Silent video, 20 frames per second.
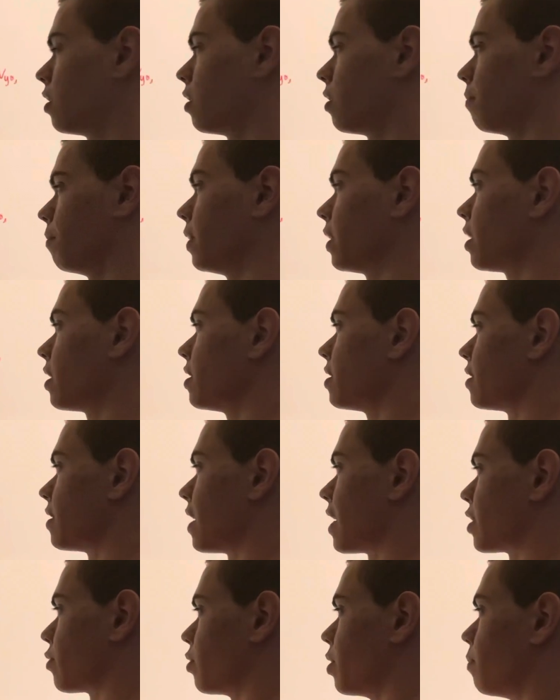Because
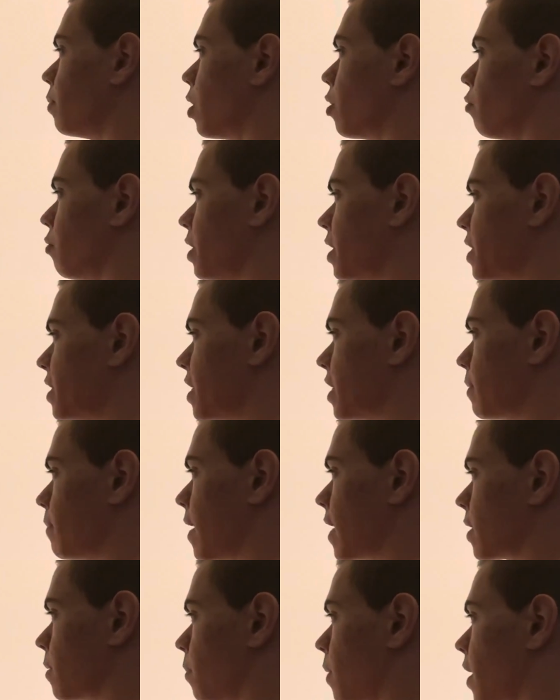that's when the ball reaches its
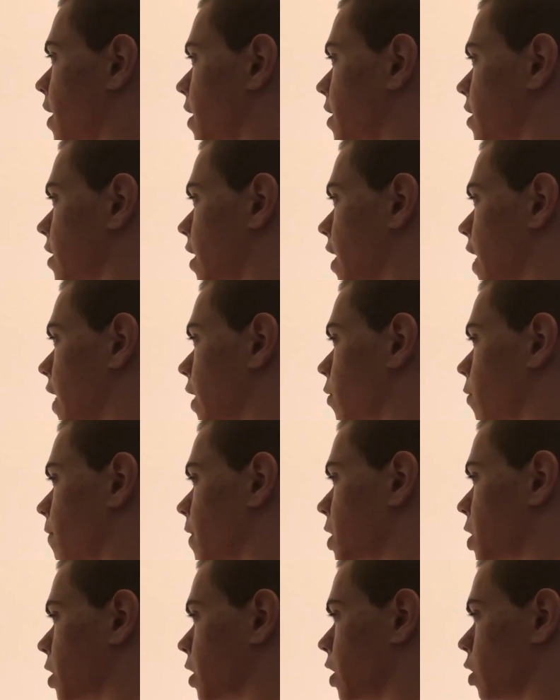maximum height, and
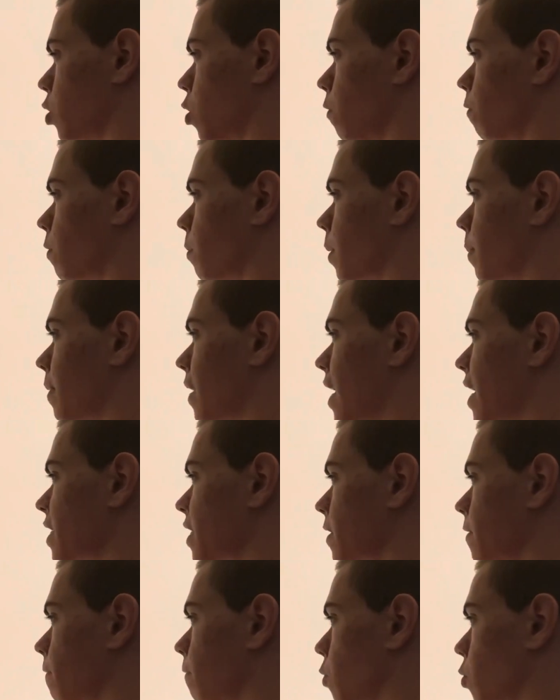eventually it'll go from a
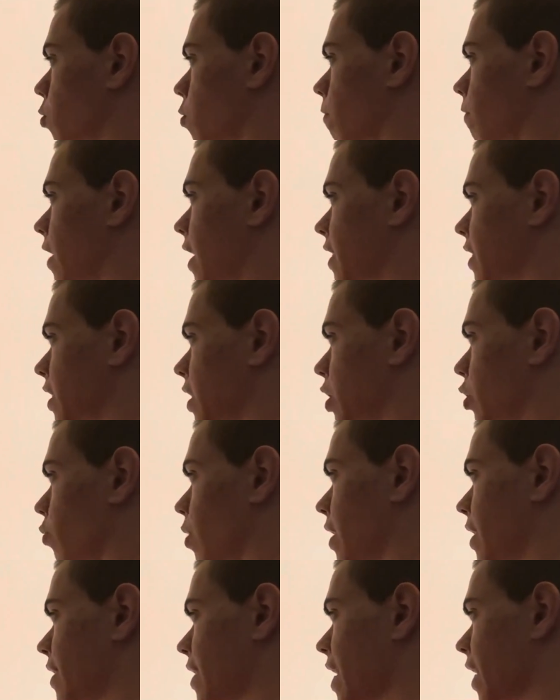positive vertical velocity to a
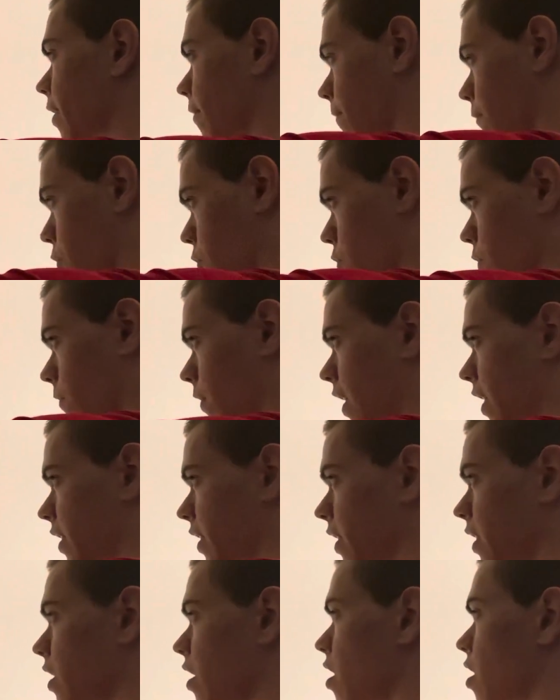negative vertical
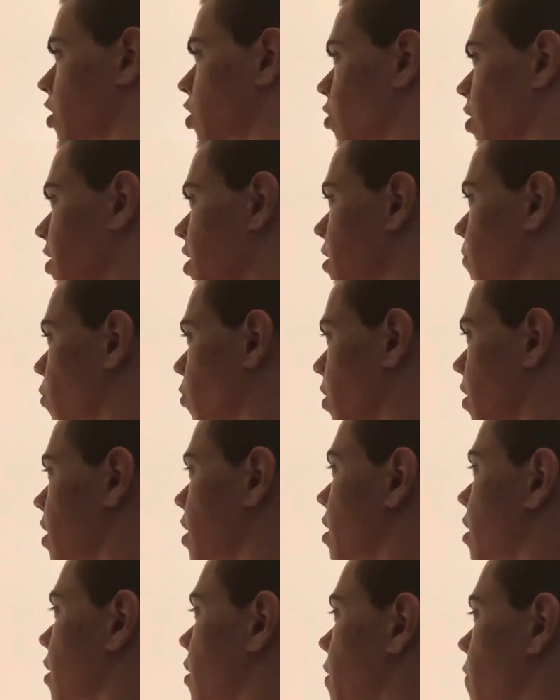velocity. So at this point, the